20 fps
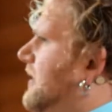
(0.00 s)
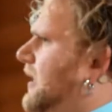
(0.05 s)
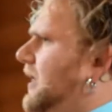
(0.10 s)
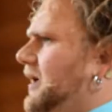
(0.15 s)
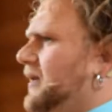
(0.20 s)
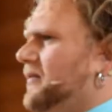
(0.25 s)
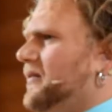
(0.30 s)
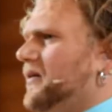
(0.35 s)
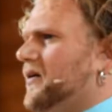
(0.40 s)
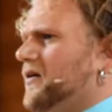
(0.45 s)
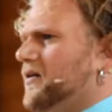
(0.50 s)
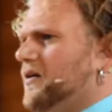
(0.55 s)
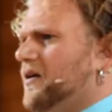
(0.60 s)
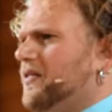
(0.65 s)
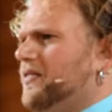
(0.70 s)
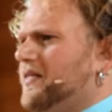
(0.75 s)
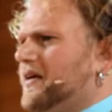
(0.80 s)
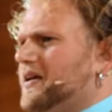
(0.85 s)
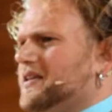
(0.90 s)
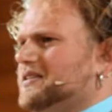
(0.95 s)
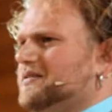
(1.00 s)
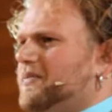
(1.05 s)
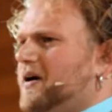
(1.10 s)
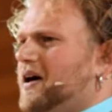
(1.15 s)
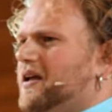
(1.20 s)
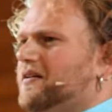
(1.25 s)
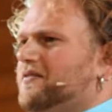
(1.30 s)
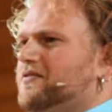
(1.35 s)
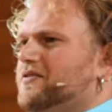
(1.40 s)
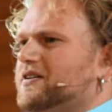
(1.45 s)
And the girl thinks
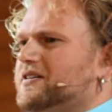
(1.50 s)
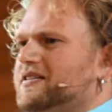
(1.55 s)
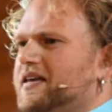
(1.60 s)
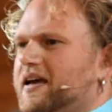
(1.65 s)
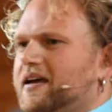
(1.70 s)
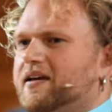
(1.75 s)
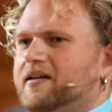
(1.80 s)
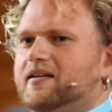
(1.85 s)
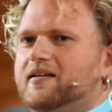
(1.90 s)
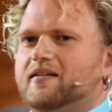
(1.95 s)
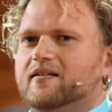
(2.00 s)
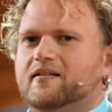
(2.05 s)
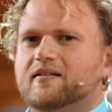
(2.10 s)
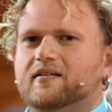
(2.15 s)
about it for a second.